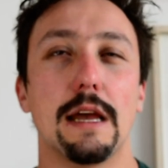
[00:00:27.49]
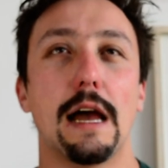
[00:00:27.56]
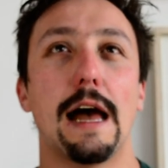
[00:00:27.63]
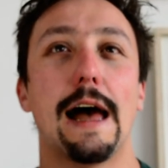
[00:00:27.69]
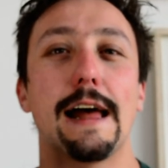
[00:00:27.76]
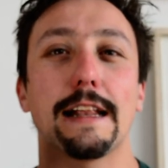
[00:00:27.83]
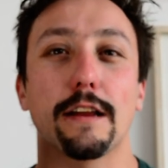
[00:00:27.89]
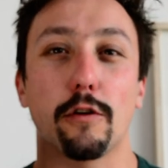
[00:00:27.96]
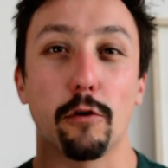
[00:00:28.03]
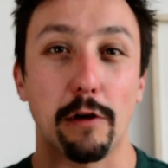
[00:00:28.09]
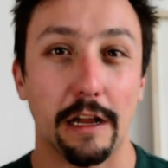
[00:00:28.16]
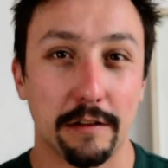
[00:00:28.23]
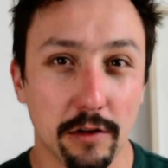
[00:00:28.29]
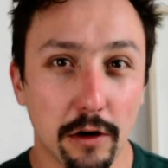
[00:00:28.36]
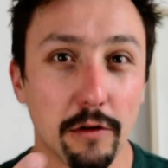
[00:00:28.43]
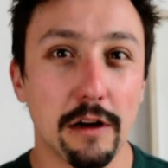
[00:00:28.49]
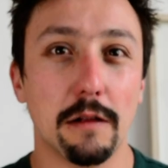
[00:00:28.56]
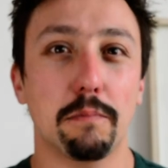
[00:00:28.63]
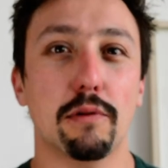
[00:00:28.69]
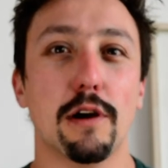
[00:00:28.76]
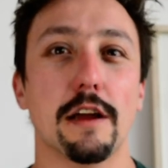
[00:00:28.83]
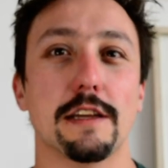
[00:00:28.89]
and
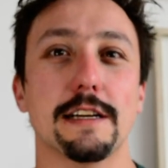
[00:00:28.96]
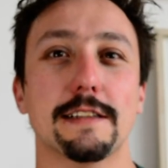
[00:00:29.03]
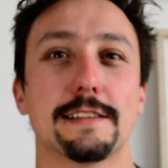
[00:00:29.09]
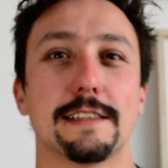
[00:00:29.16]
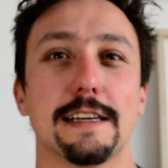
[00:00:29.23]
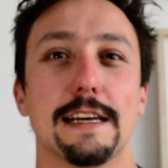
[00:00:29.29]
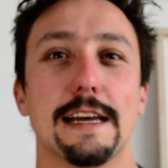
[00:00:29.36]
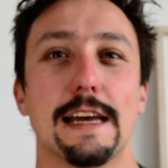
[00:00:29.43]
curatorial projects